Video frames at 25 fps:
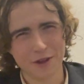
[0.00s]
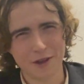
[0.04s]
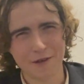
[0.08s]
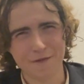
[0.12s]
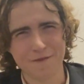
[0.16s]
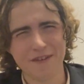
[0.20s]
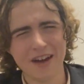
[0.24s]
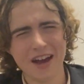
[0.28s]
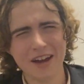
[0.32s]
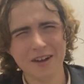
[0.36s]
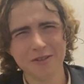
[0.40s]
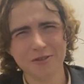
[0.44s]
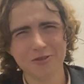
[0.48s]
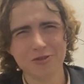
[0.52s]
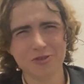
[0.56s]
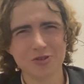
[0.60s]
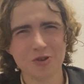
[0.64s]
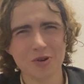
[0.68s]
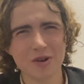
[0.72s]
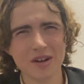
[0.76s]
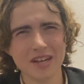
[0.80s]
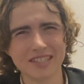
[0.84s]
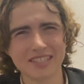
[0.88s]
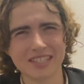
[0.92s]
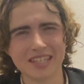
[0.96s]
the final
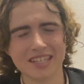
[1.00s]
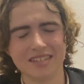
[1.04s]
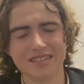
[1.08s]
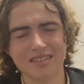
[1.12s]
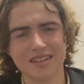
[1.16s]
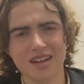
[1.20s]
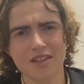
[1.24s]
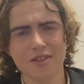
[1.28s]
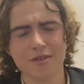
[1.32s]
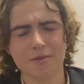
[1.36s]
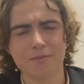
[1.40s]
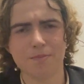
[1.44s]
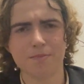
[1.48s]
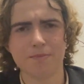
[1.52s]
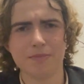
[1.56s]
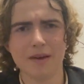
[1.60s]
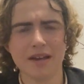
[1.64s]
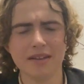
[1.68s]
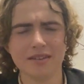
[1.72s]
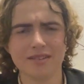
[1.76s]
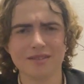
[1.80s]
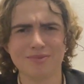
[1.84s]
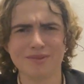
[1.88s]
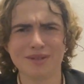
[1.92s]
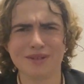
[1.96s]
short, it's another
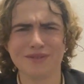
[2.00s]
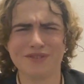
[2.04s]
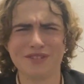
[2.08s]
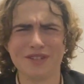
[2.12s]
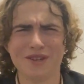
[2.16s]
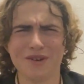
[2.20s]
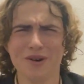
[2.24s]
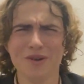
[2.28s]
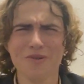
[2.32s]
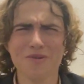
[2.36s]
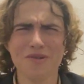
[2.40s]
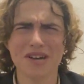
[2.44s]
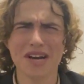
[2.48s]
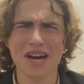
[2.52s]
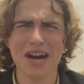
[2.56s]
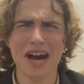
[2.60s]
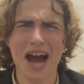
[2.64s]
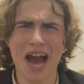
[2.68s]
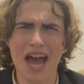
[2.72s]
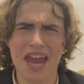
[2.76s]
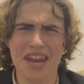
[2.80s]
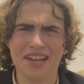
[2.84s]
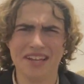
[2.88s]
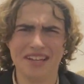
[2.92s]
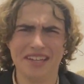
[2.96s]
basketball video. Oh god.